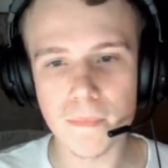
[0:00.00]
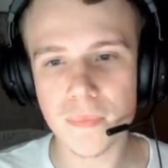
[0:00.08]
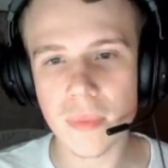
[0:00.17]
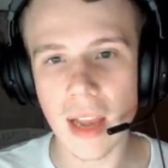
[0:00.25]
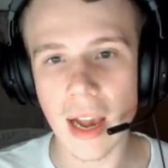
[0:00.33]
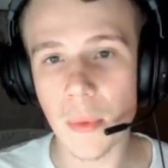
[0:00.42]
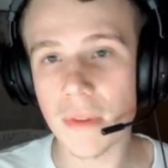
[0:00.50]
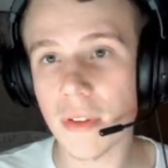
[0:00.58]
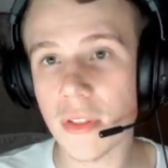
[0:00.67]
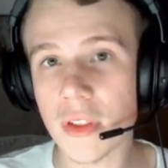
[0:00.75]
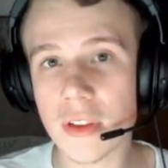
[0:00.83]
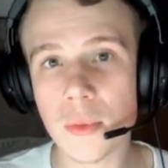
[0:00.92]

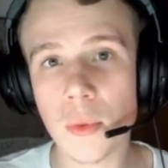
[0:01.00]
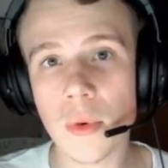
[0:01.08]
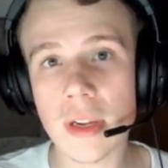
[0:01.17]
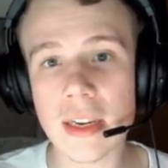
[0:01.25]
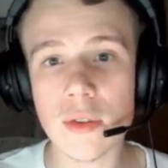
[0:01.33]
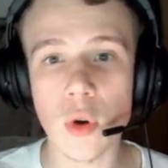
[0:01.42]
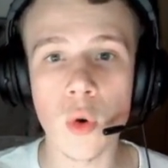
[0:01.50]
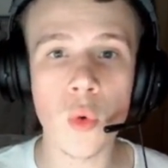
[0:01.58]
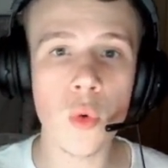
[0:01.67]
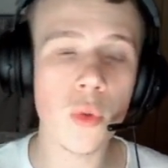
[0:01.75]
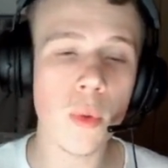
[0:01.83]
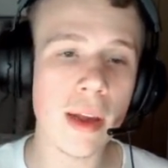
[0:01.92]
However, this will lead
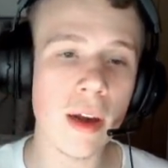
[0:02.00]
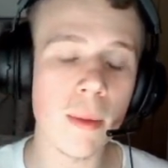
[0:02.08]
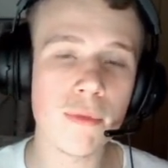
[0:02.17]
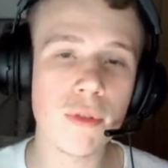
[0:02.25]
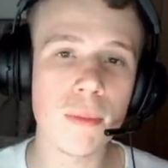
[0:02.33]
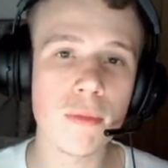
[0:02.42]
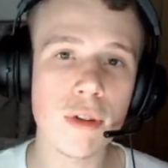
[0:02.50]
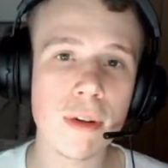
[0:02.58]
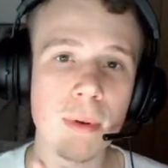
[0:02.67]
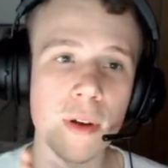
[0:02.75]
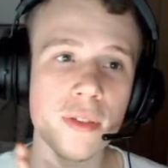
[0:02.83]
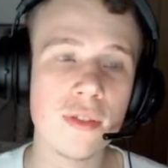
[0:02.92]
all the way up from
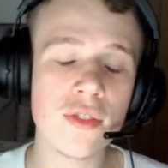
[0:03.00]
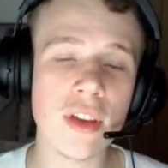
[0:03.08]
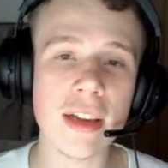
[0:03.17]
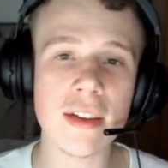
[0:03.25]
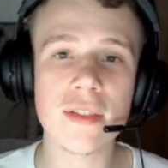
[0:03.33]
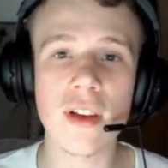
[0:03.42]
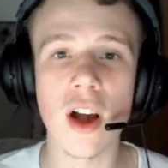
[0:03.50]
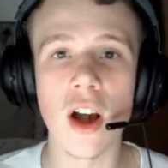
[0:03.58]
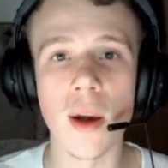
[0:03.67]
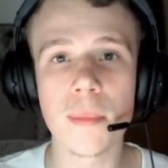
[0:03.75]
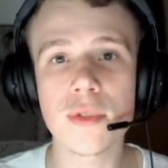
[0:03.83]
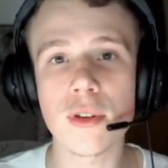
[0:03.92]
Rebirth 6
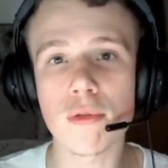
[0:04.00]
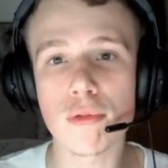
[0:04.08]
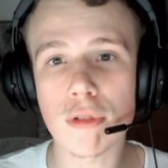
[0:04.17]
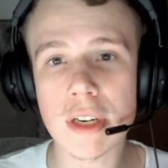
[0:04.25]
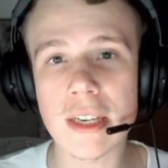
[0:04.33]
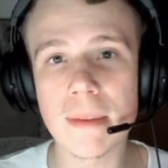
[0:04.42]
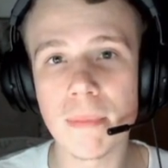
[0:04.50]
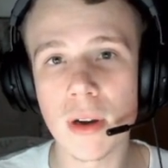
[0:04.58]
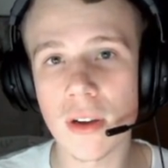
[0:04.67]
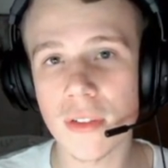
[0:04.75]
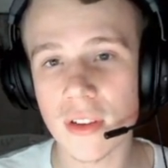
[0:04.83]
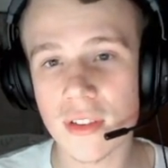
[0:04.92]
up to
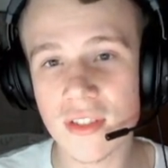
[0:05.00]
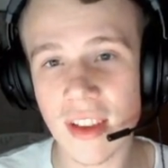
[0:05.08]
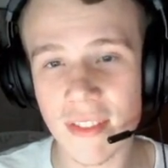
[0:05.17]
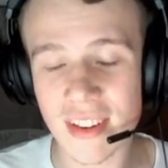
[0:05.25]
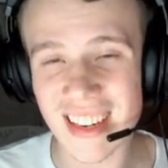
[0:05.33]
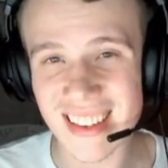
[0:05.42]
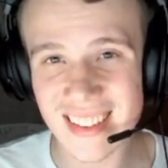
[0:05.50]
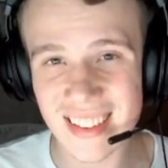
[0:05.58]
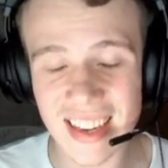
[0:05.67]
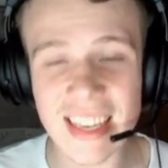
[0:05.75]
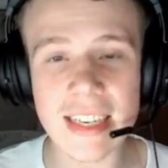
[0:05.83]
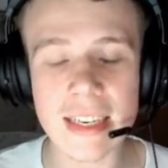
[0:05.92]
Rebirth
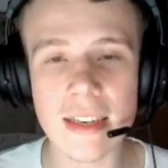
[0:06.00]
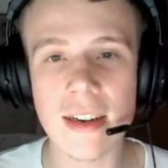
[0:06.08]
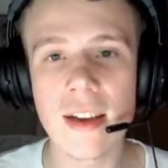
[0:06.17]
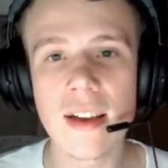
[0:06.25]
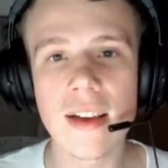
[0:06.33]
17